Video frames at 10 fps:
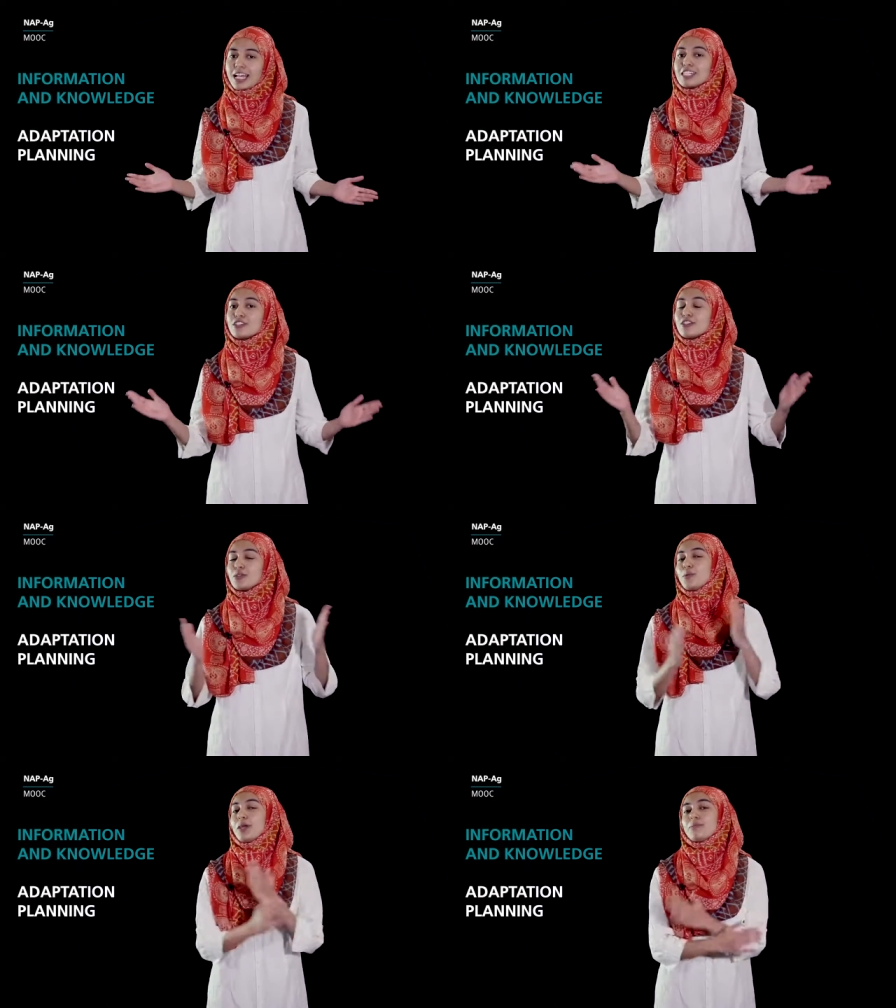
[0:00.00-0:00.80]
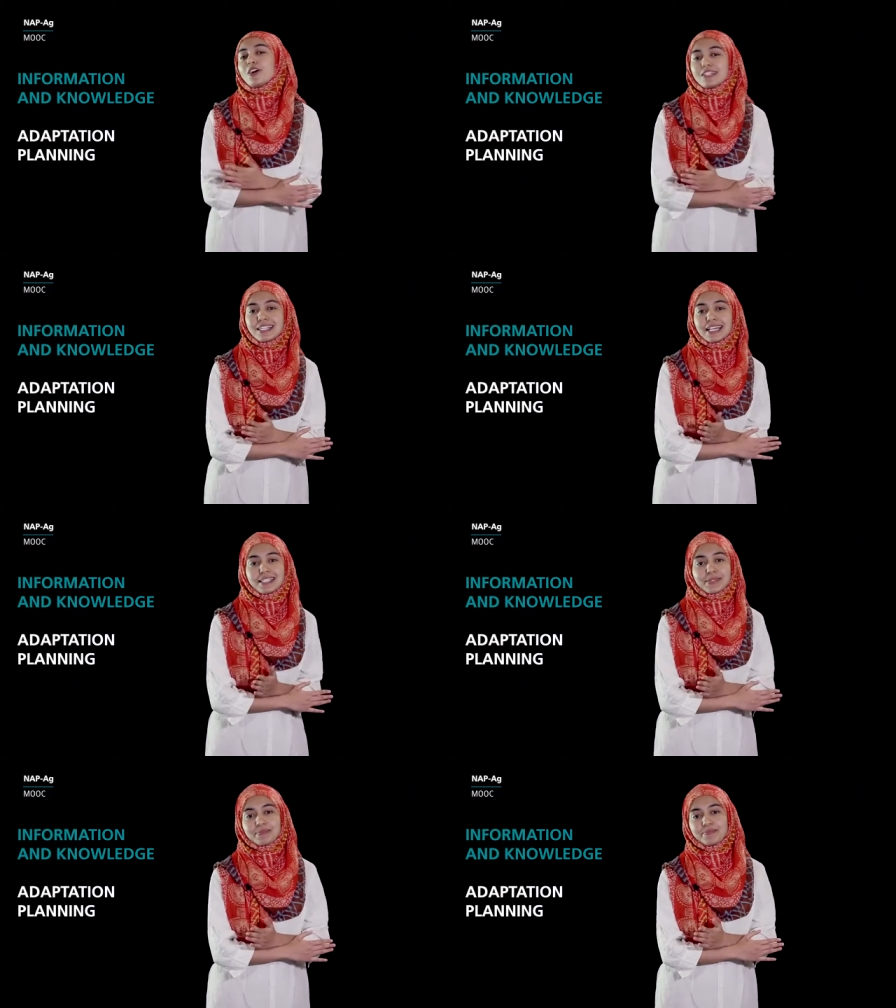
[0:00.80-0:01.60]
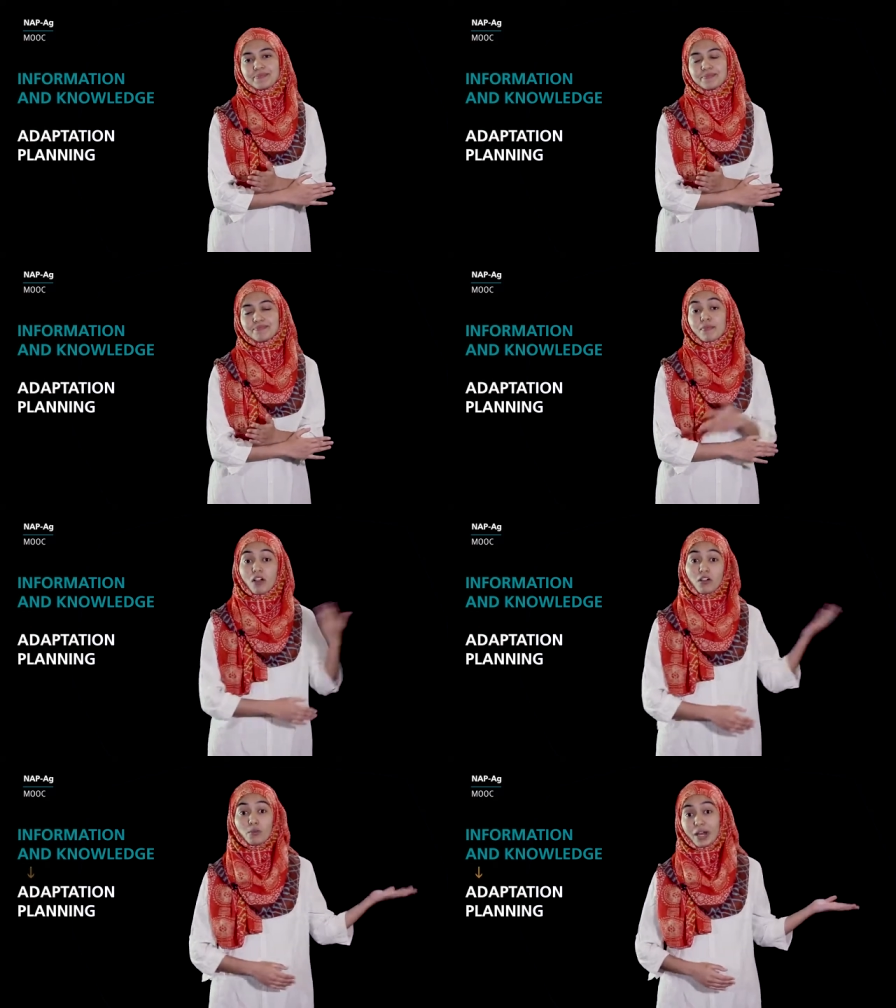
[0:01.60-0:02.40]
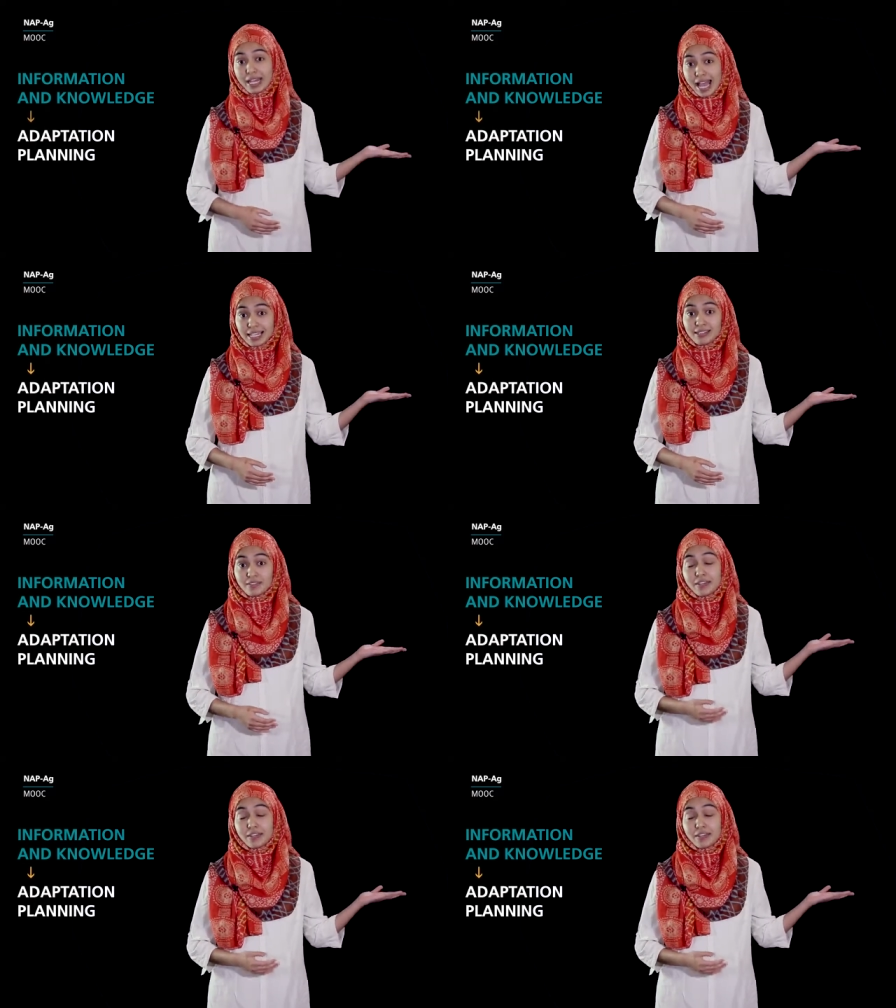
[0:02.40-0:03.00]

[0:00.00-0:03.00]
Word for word: It's a two way process. On one hand,